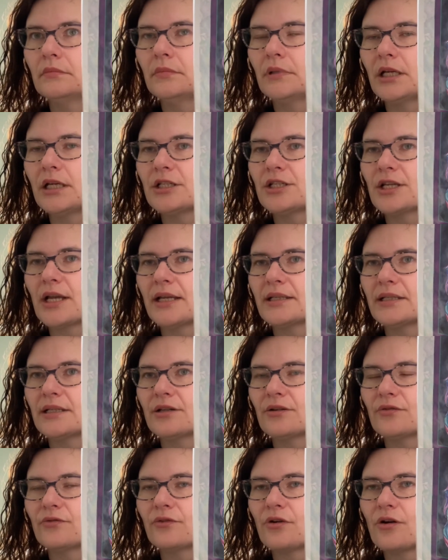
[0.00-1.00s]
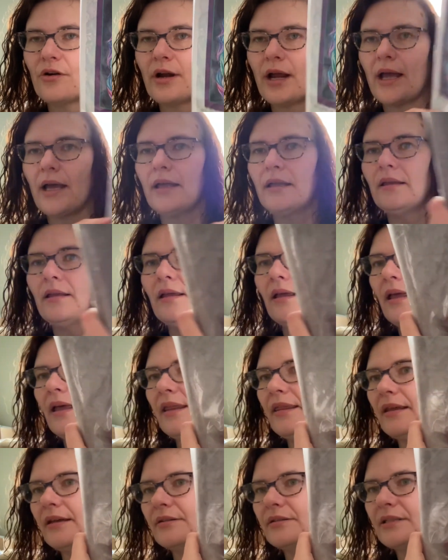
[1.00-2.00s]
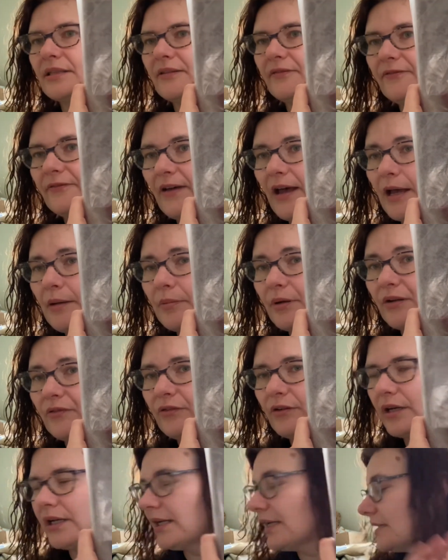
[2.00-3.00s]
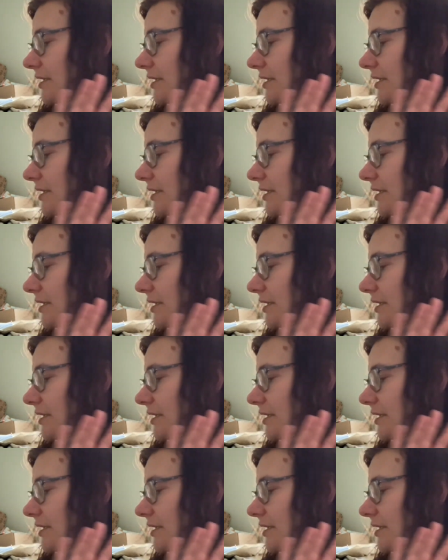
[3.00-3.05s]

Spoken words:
Enchanted Aurora, and there's the fabric for it.